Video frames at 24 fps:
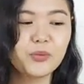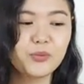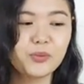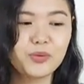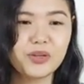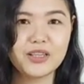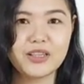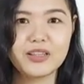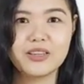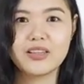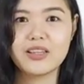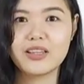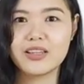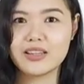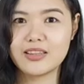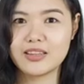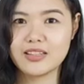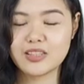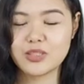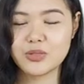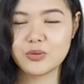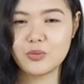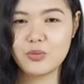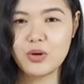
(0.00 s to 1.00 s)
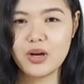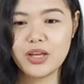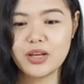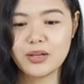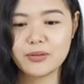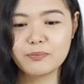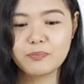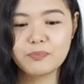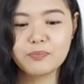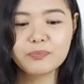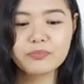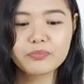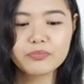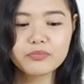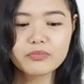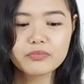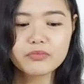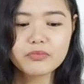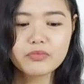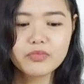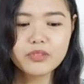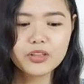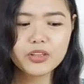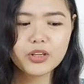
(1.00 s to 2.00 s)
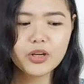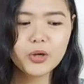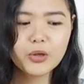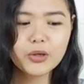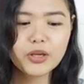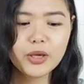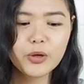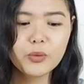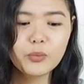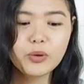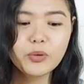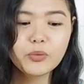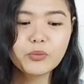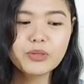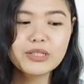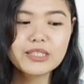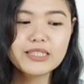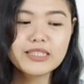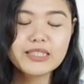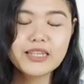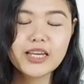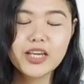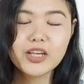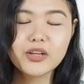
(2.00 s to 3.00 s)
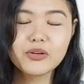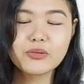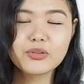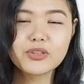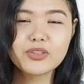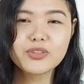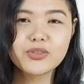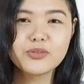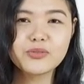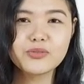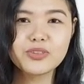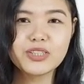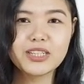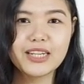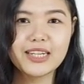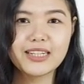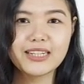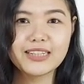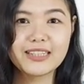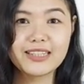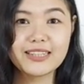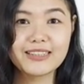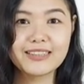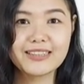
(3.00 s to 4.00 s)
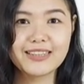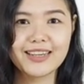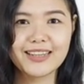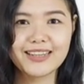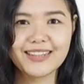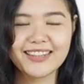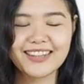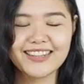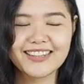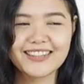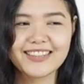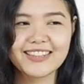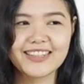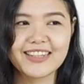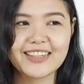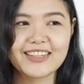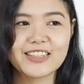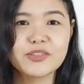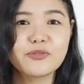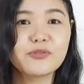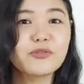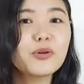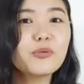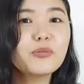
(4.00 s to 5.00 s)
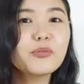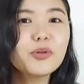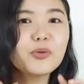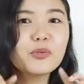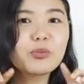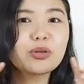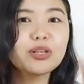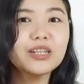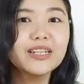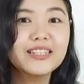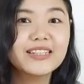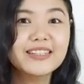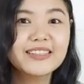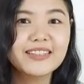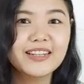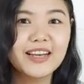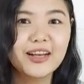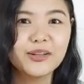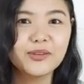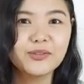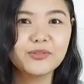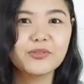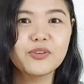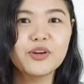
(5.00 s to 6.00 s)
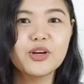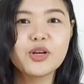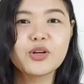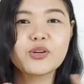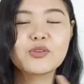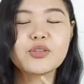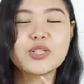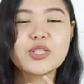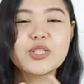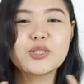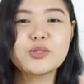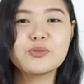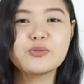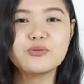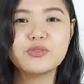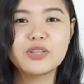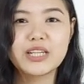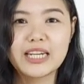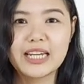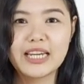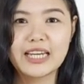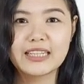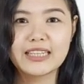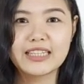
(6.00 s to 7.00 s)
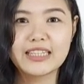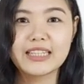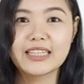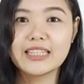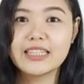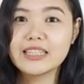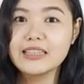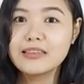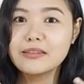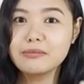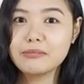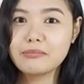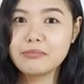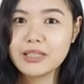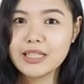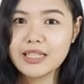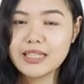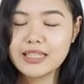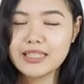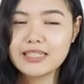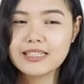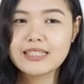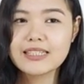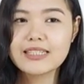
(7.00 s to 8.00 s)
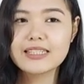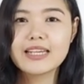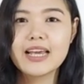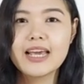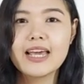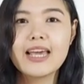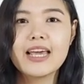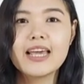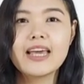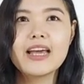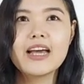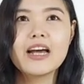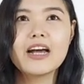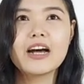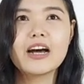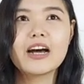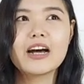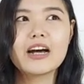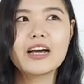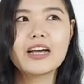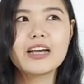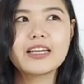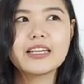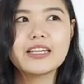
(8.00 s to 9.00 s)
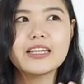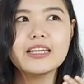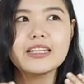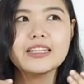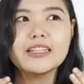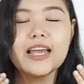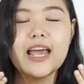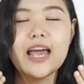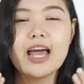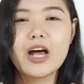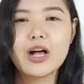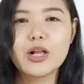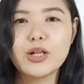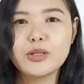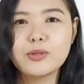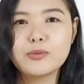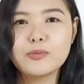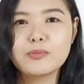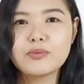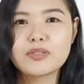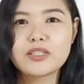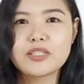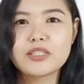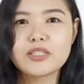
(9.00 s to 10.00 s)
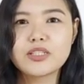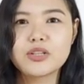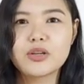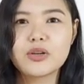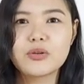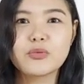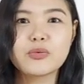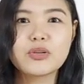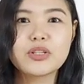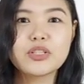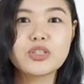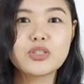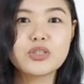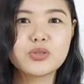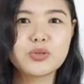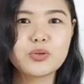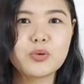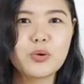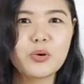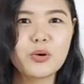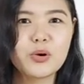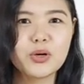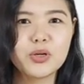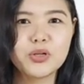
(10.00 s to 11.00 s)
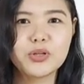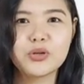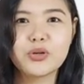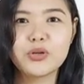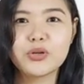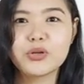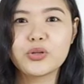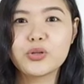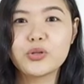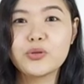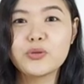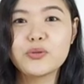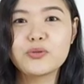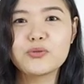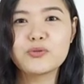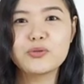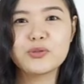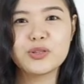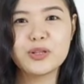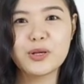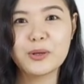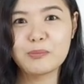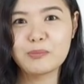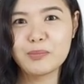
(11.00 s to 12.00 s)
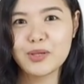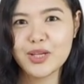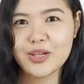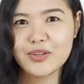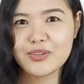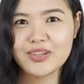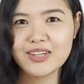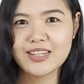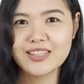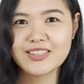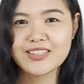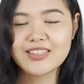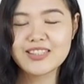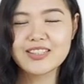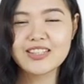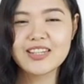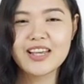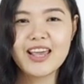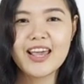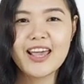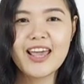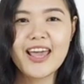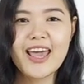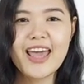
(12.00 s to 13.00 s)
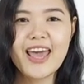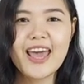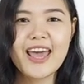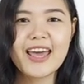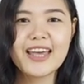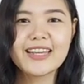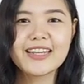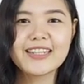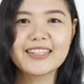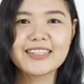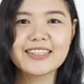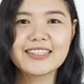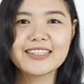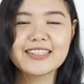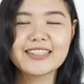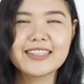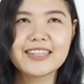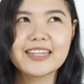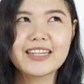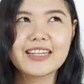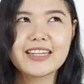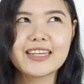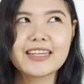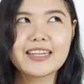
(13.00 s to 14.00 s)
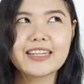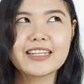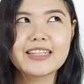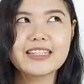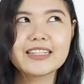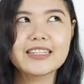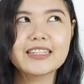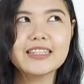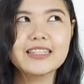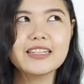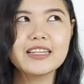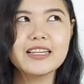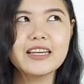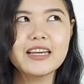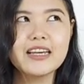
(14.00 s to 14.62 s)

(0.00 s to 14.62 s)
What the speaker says: with this one. Okay, when we say rejuvenating set kasi is from the word itself, rejuvenating. It means it helps restore your youthful appearance and it